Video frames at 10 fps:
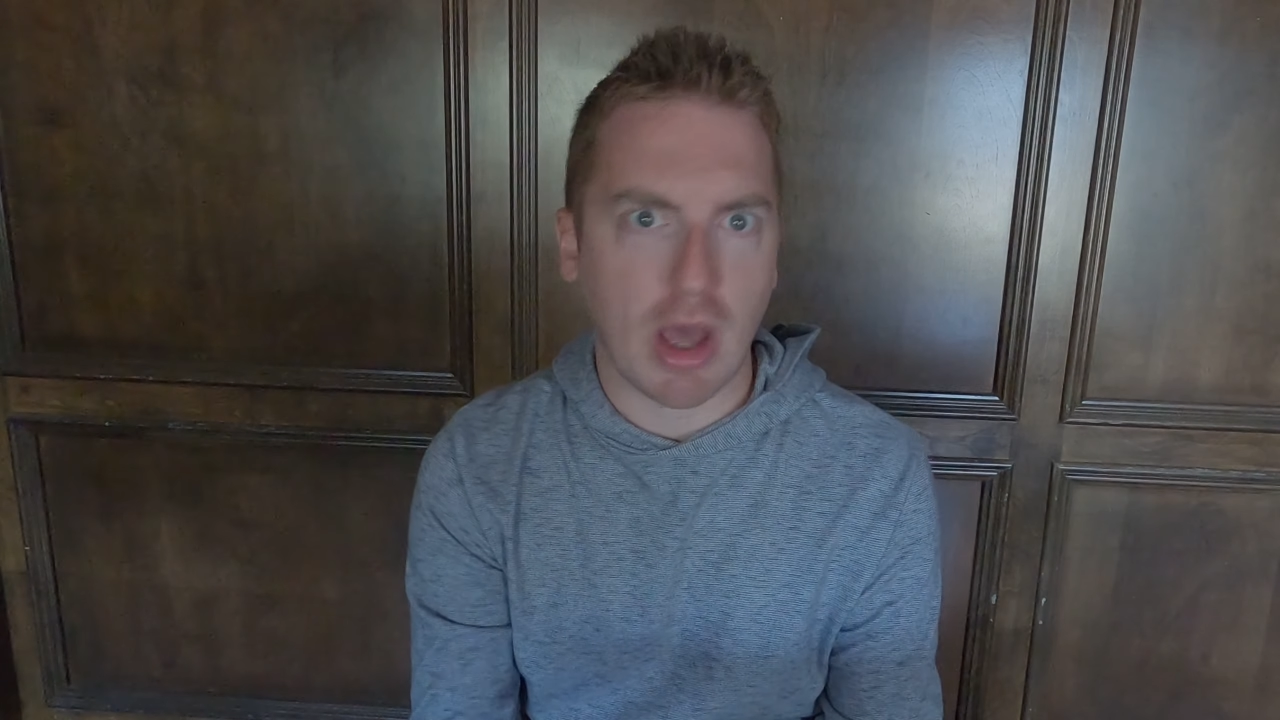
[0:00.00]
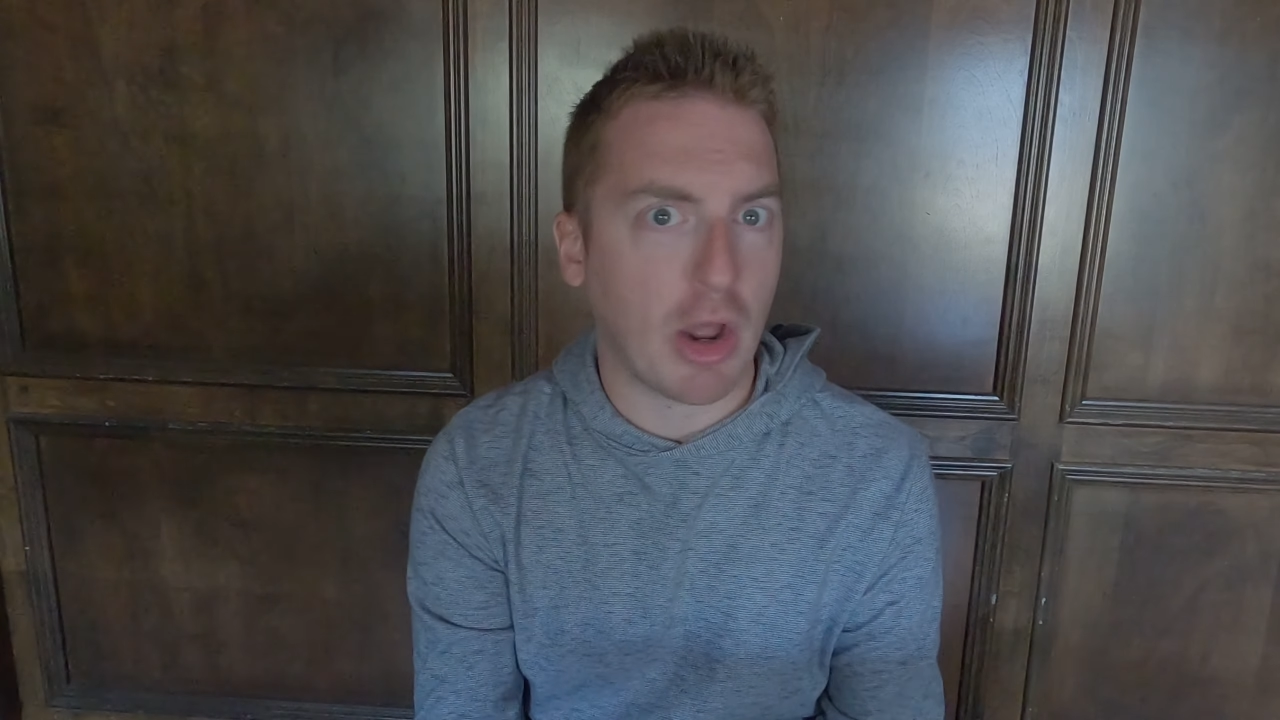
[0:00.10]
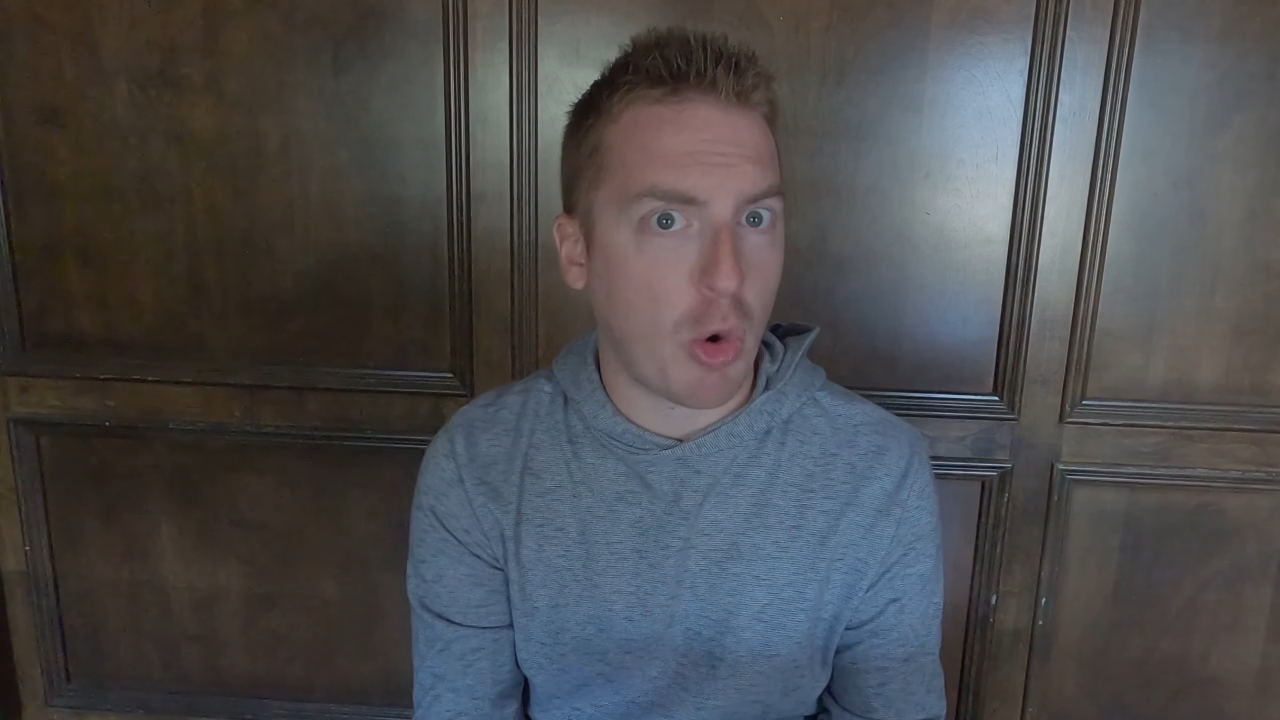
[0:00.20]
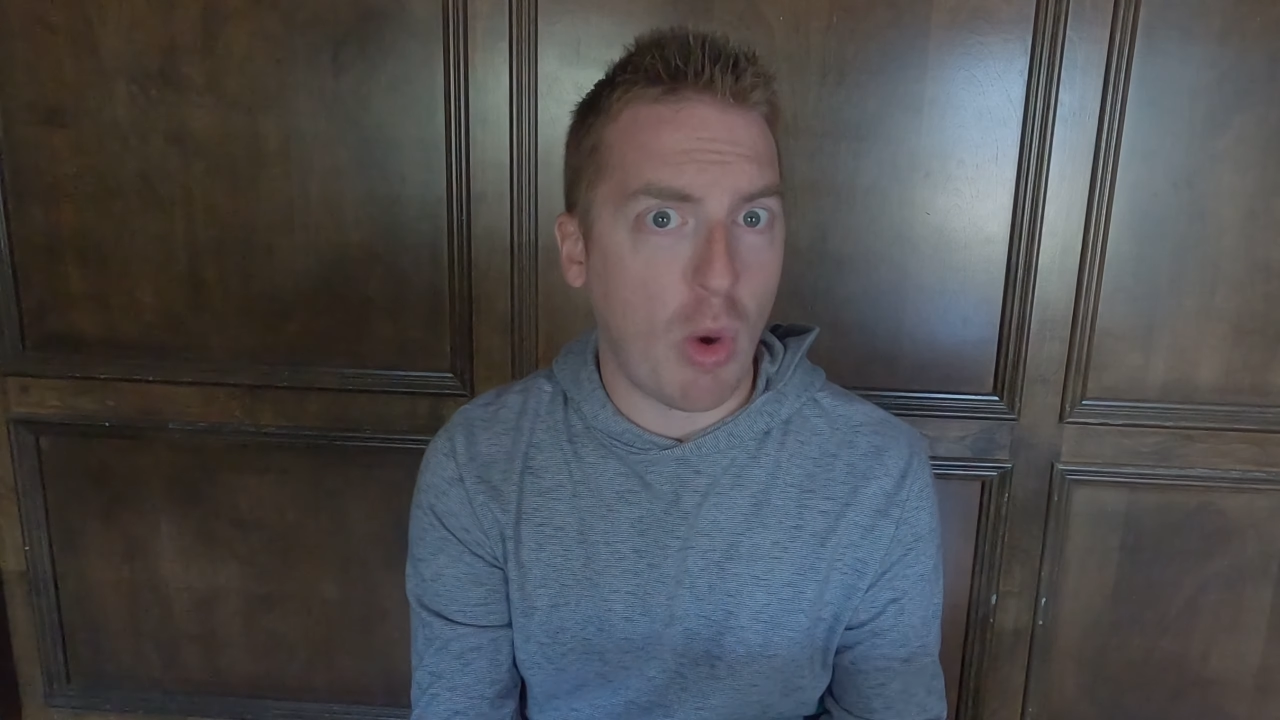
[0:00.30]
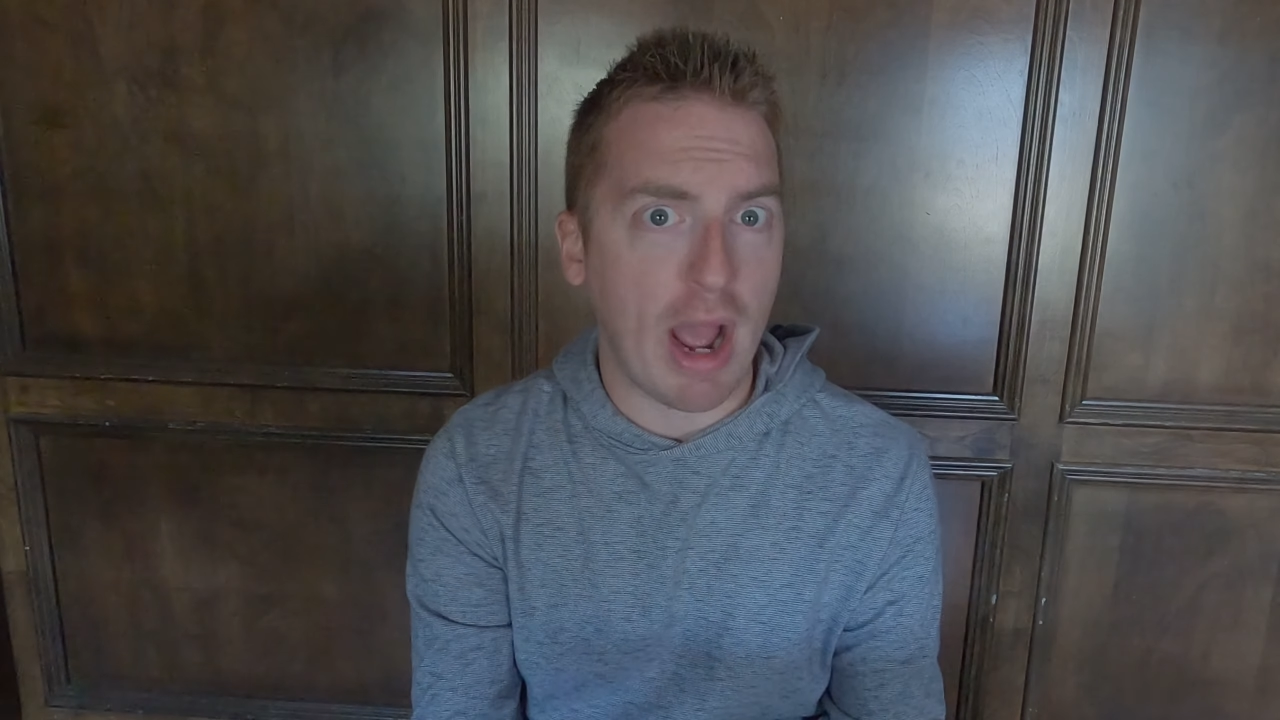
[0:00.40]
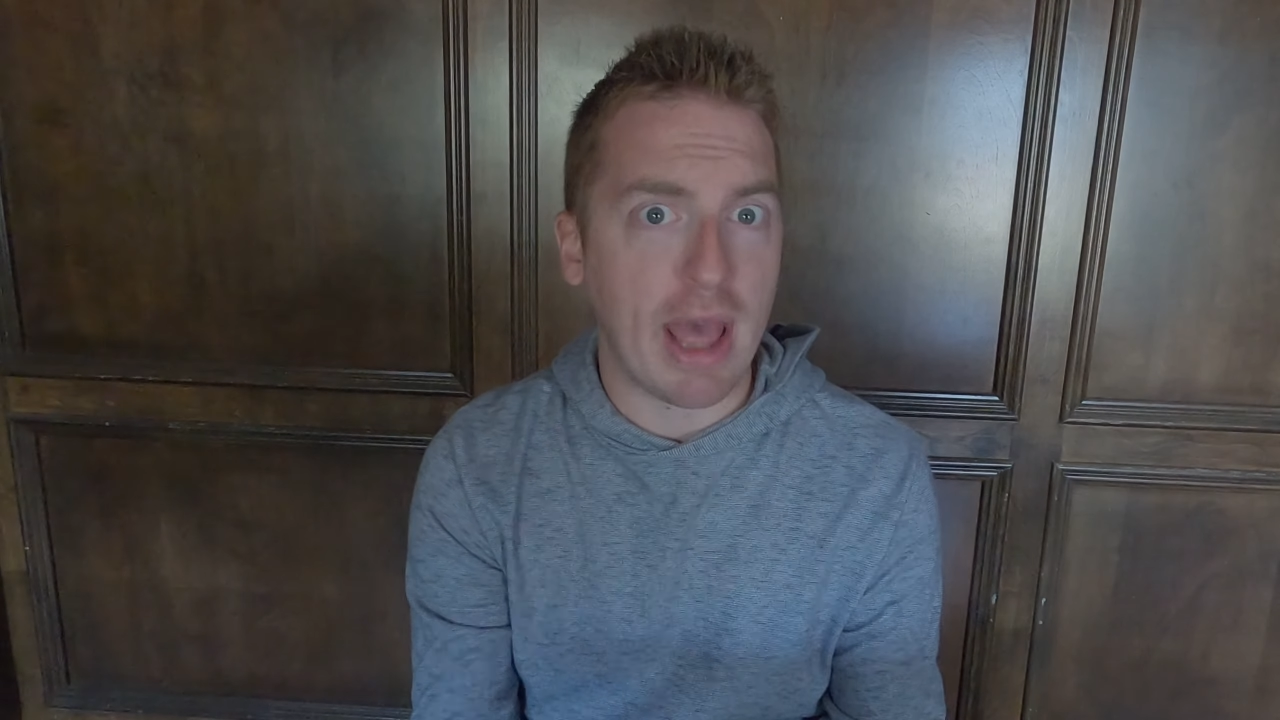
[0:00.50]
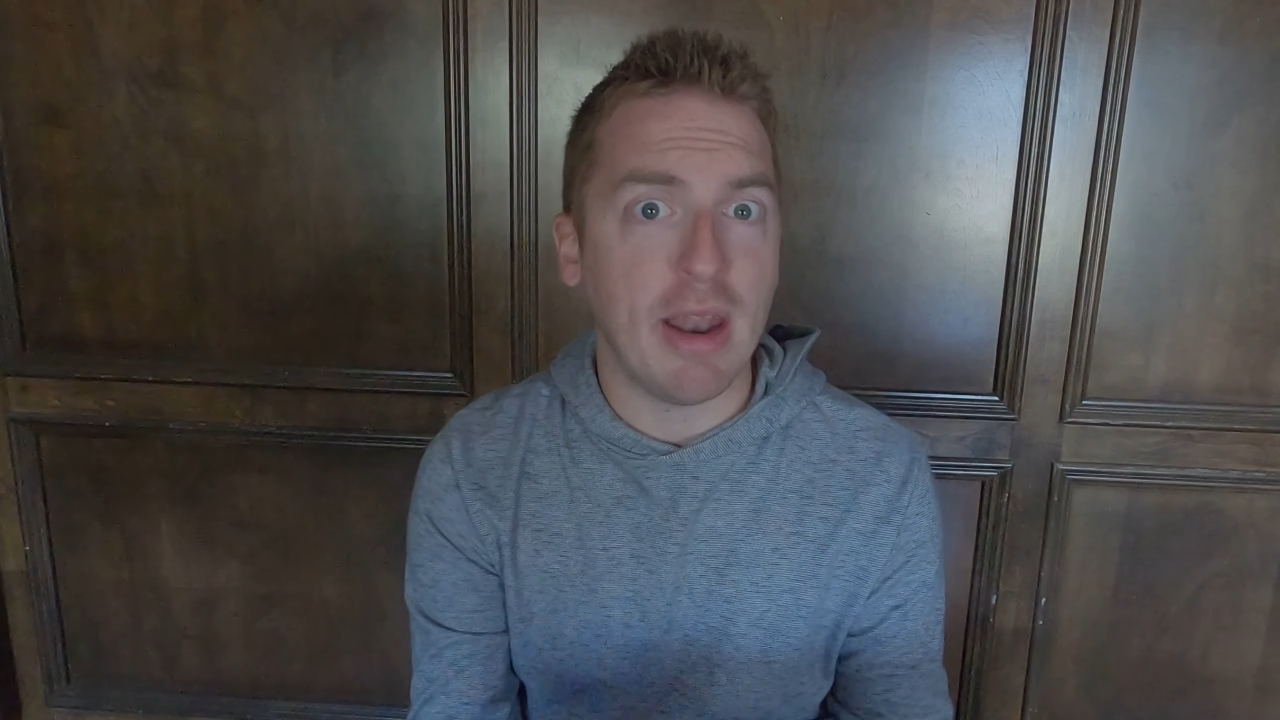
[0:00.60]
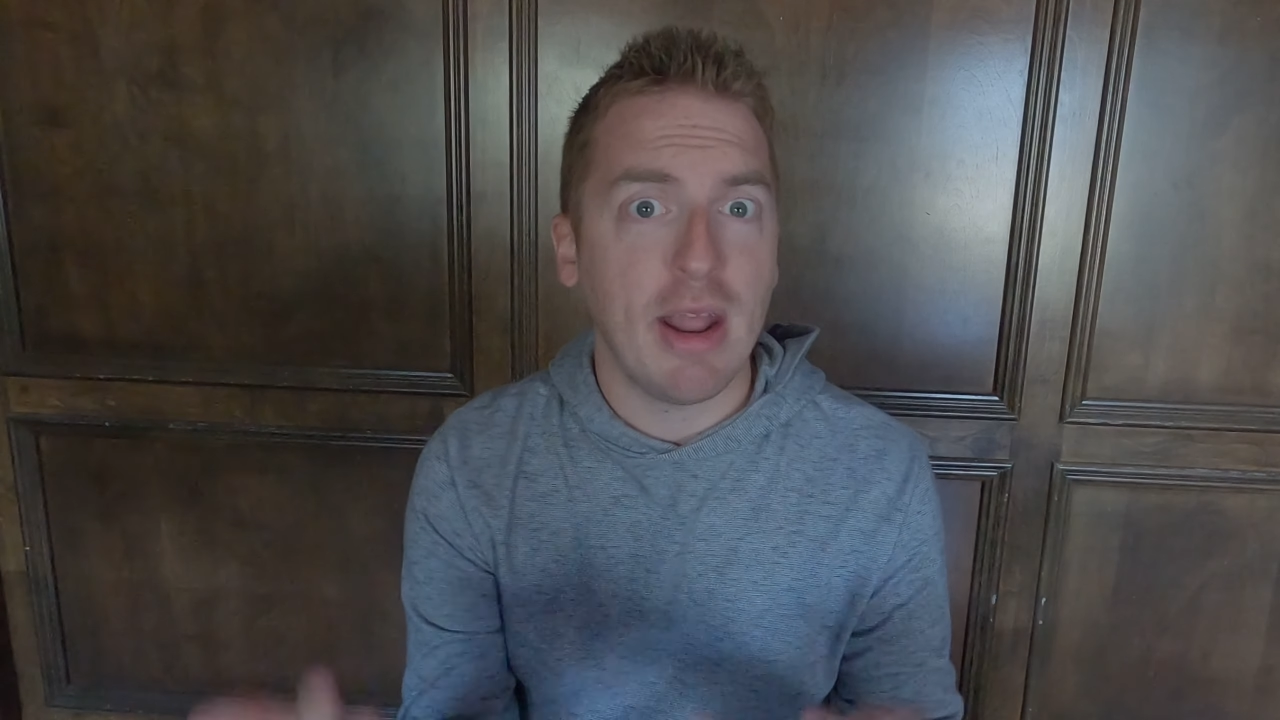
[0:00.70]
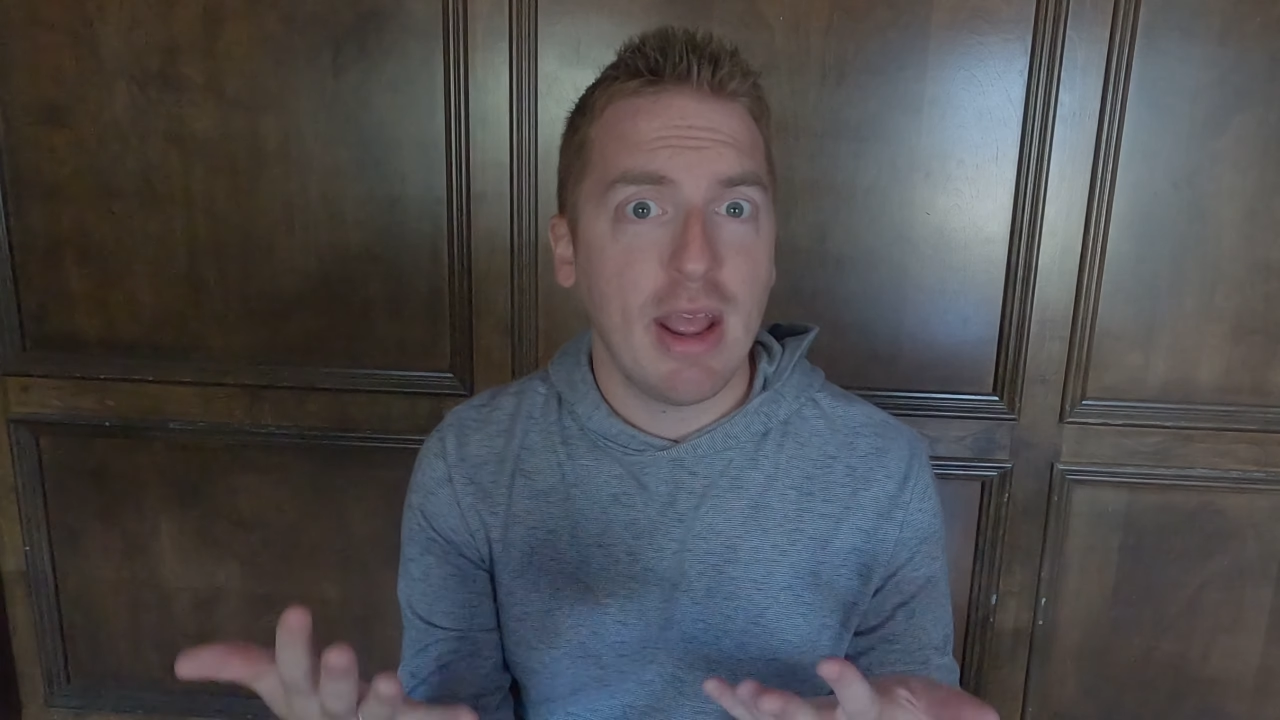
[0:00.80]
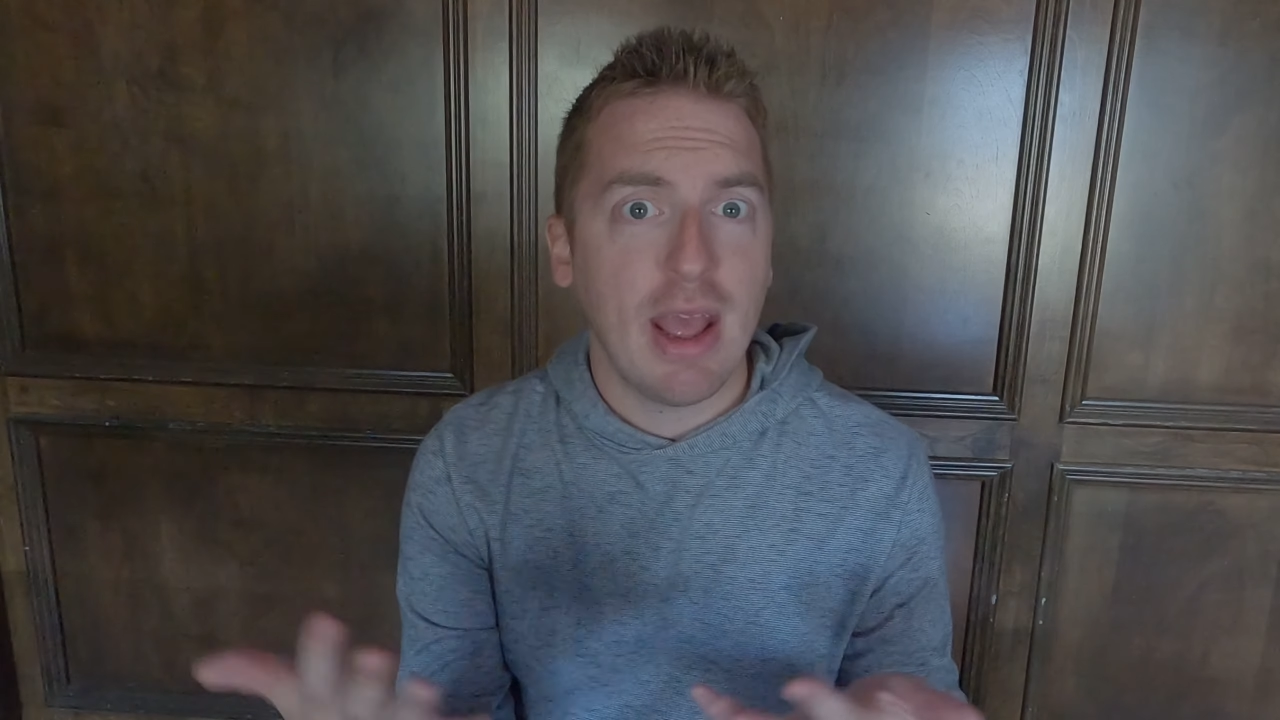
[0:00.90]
kind of quiet.